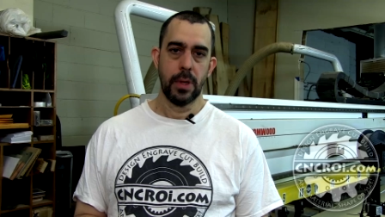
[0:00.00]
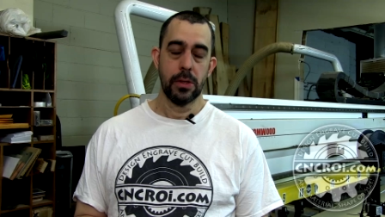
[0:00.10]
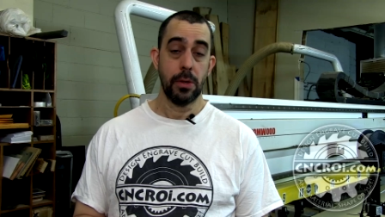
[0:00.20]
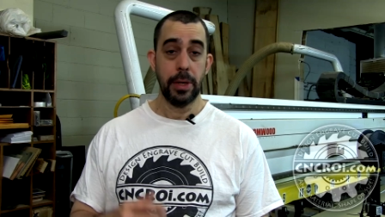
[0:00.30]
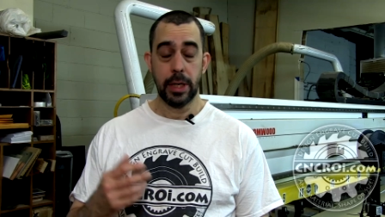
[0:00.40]

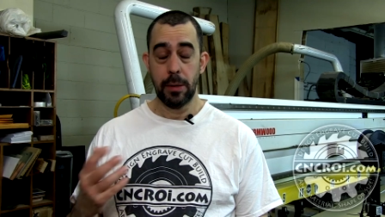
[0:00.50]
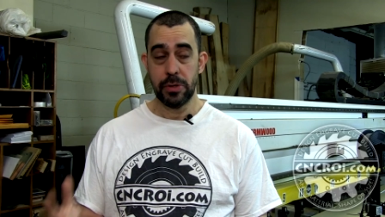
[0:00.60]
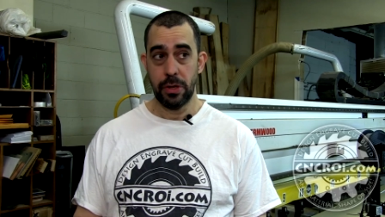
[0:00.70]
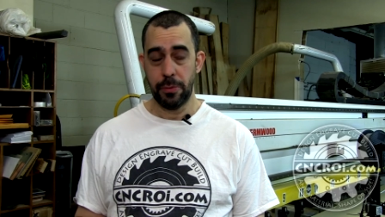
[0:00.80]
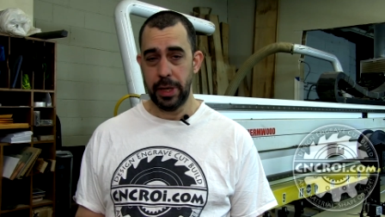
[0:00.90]
So when it
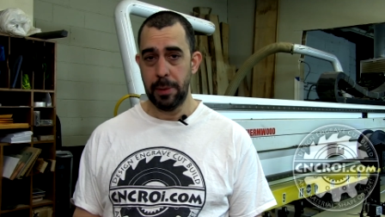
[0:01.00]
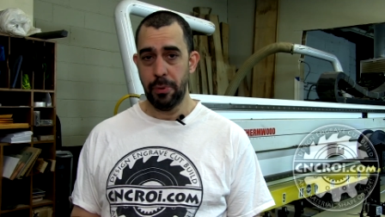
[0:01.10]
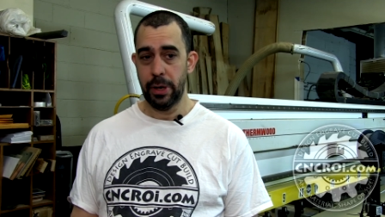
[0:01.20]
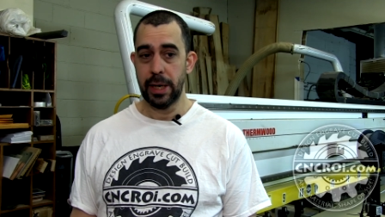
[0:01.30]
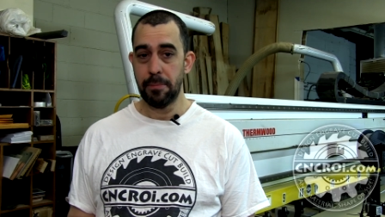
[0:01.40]
comes to 3D
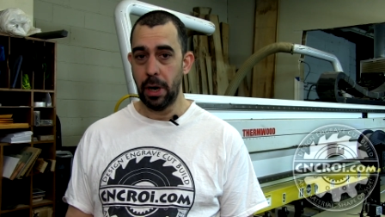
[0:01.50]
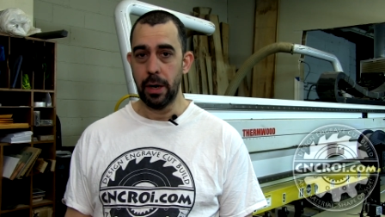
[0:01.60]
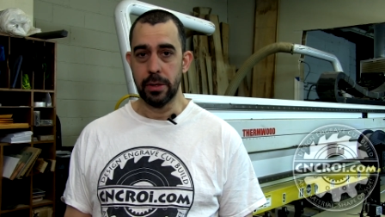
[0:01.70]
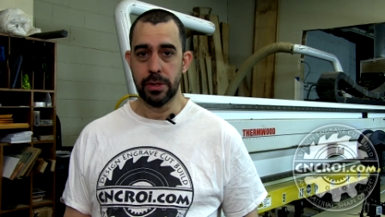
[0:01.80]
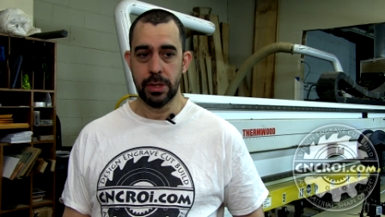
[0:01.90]
printing
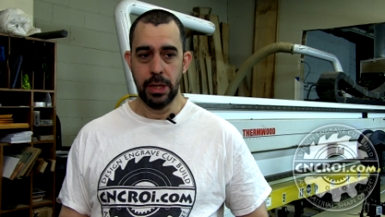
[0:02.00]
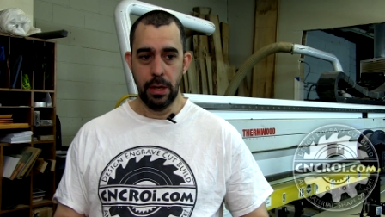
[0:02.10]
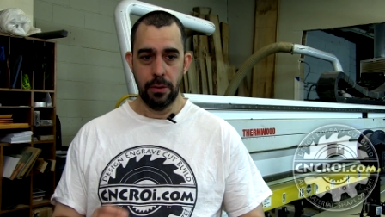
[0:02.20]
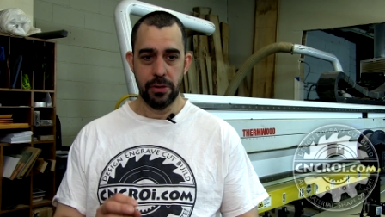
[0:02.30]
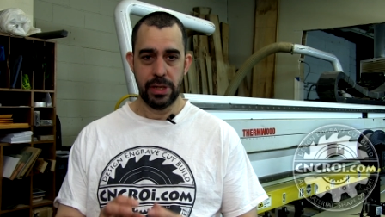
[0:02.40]
parts,
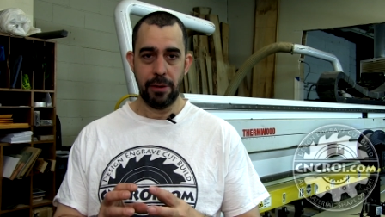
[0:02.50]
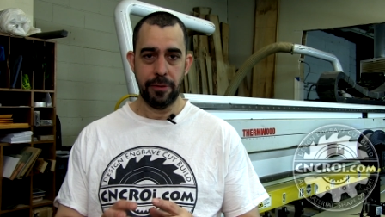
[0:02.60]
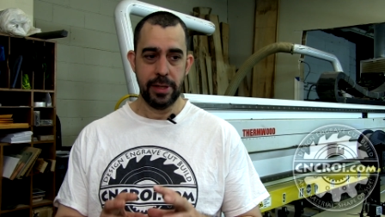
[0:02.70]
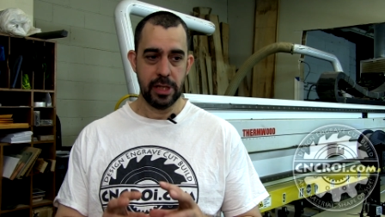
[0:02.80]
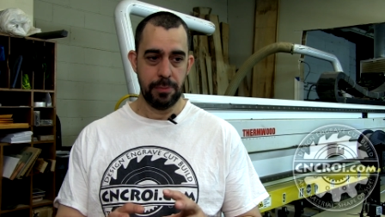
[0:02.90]
there's
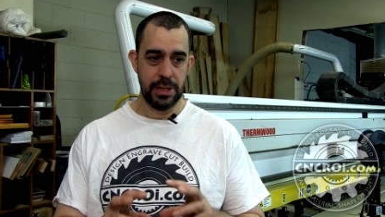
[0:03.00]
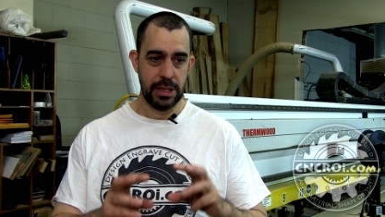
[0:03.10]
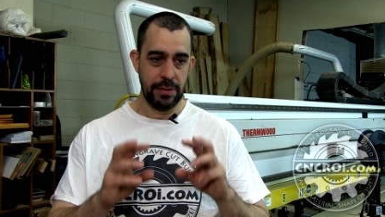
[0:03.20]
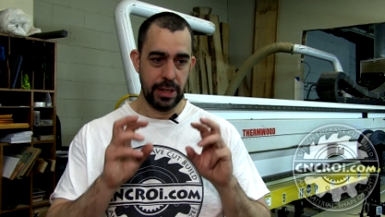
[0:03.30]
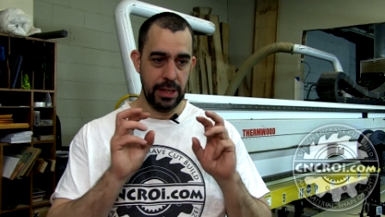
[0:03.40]
definitely a
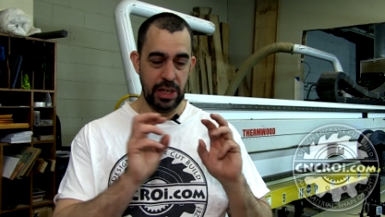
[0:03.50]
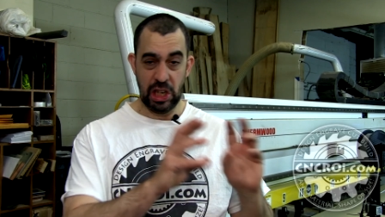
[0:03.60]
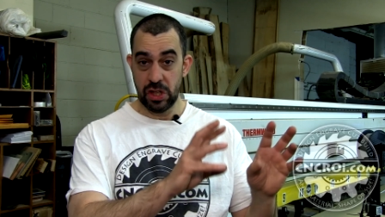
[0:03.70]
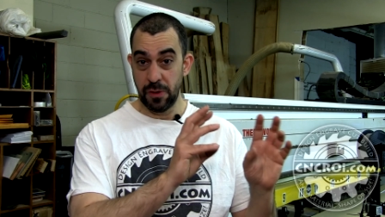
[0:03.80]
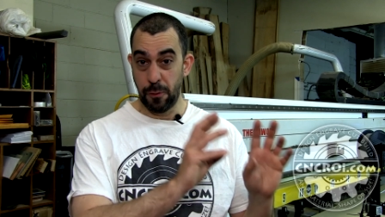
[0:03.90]
specific
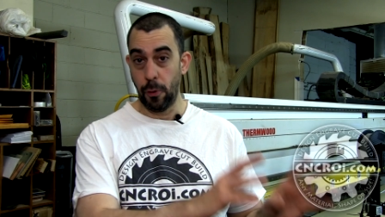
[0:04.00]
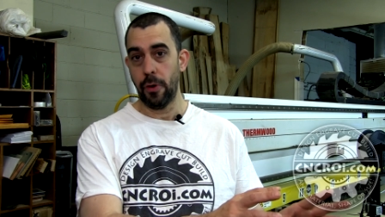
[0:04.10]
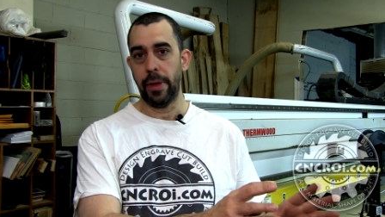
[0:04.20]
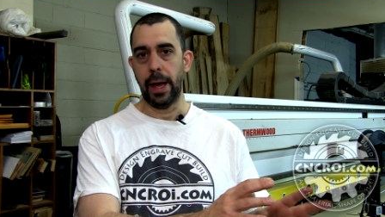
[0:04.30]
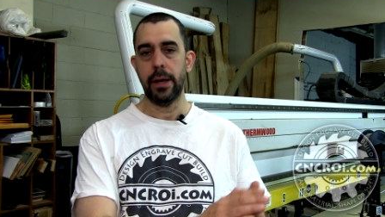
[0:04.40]
niche
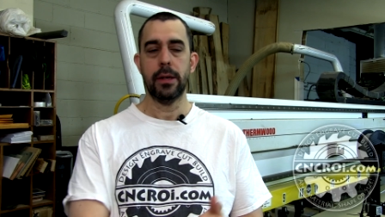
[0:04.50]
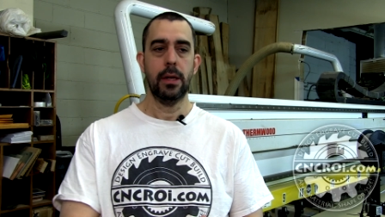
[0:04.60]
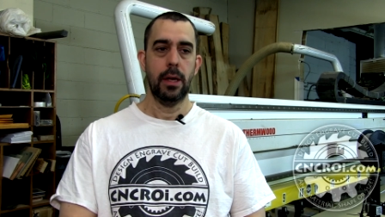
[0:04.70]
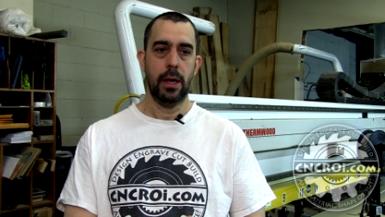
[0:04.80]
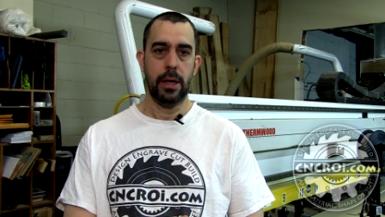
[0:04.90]
for that
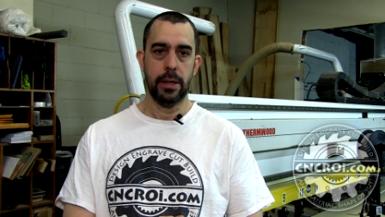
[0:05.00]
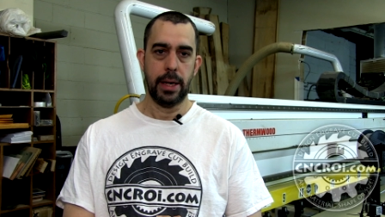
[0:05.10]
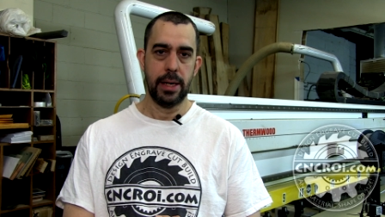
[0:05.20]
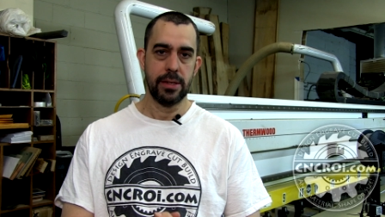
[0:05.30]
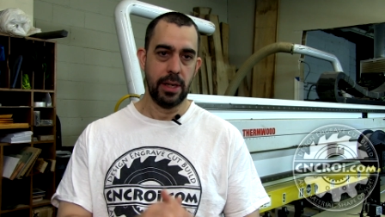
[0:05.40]
and a
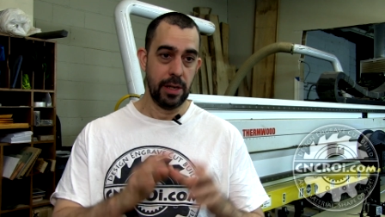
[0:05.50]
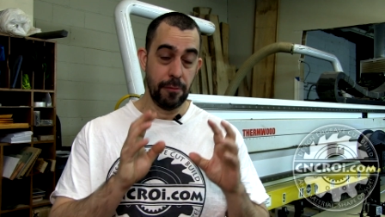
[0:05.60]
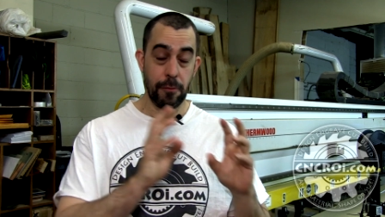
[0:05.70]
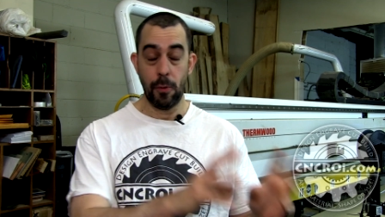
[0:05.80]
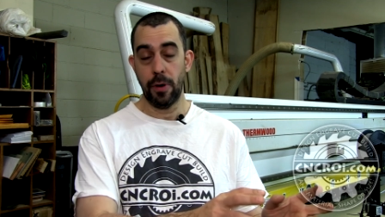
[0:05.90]
case study
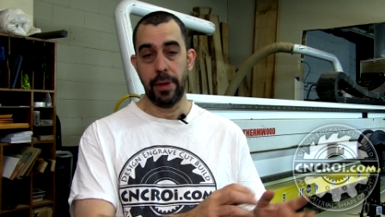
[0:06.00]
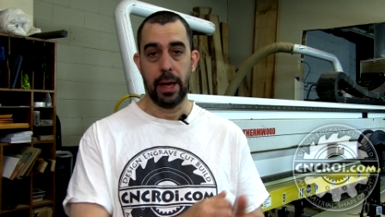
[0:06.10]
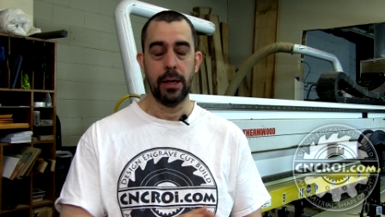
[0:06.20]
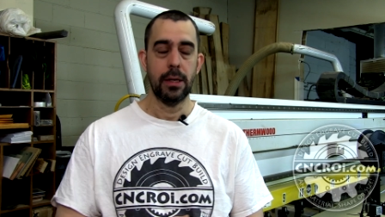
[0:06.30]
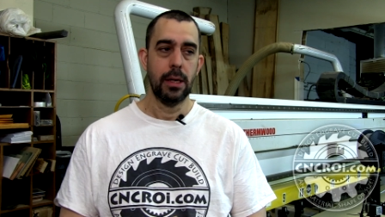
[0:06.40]
for
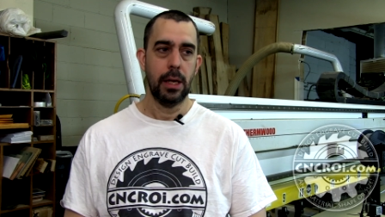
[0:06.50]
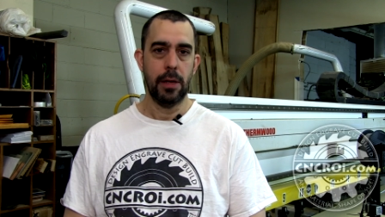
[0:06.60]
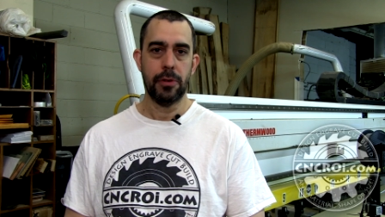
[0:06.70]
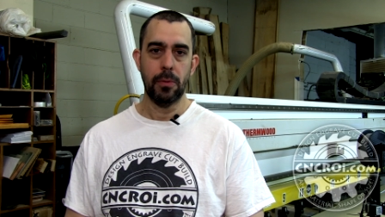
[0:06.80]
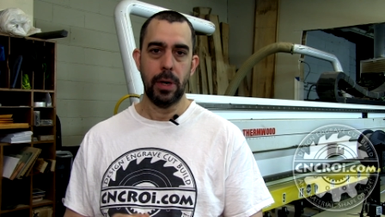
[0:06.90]
that.
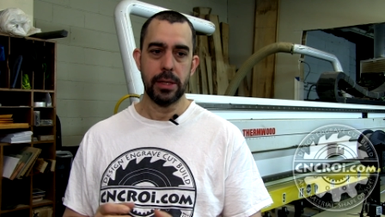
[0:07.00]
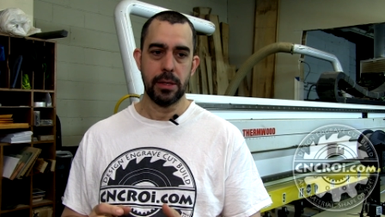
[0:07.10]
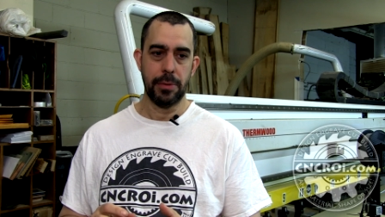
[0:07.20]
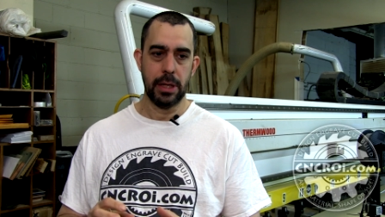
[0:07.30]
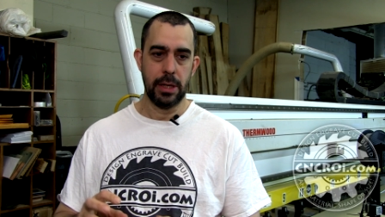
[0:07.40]
If you want
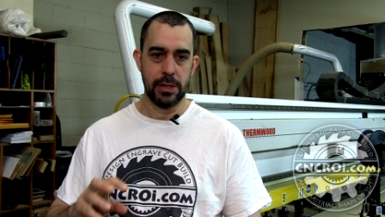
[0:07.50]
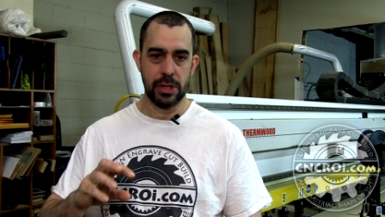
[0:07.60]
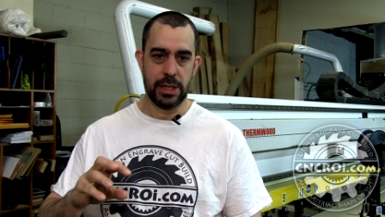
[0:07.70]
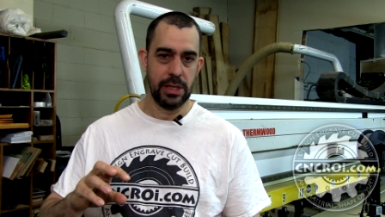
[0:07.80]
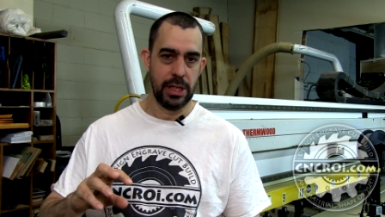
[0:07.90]
something that's
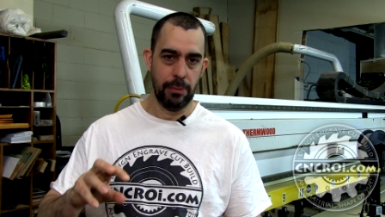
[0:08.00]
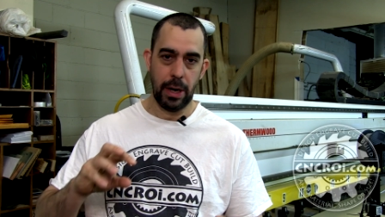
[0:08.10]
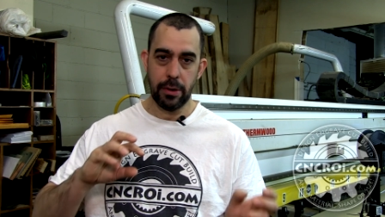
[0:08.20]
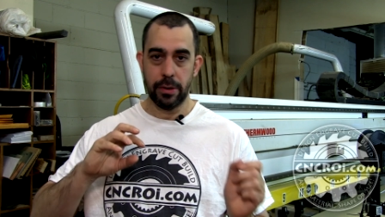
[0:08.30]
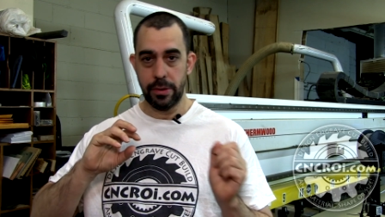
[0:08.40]
CNC
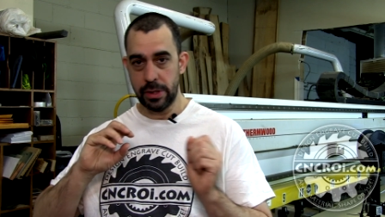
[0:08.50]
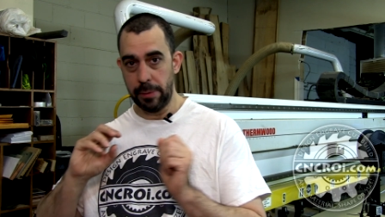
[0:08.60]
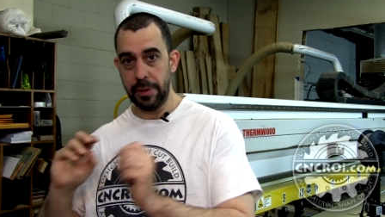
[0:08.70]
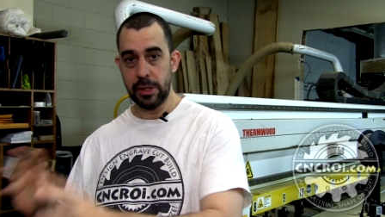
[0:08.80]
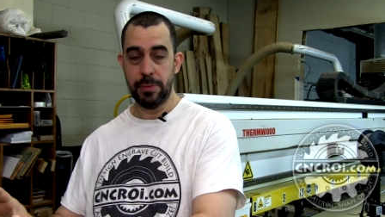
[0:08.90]
routed, there's
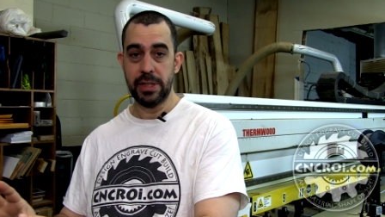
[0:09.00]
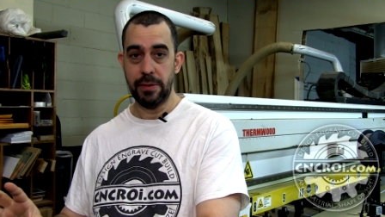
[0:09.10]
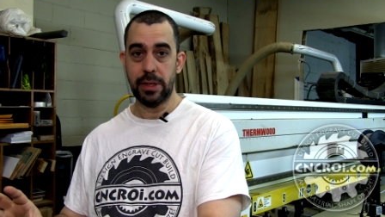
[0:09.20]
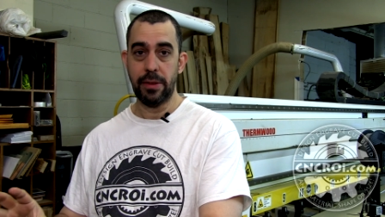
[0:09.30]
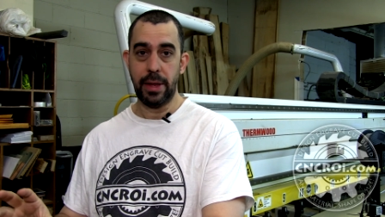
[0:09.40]
something
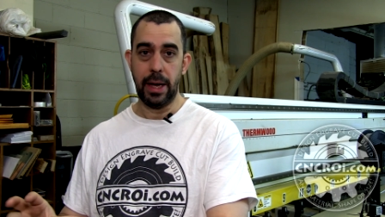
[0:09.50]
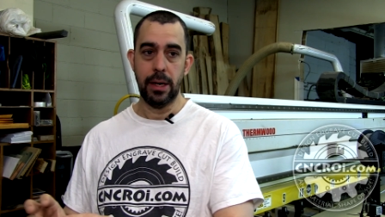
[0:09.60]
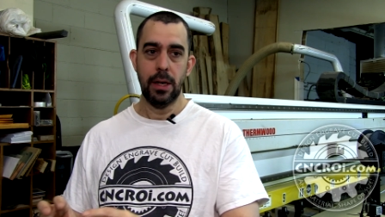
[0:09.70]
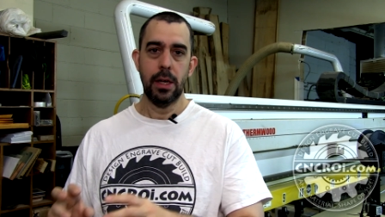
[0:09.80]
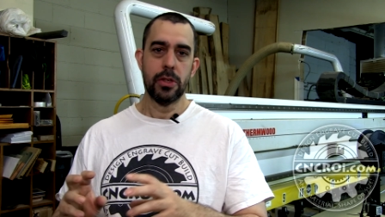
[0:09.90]
specific to that.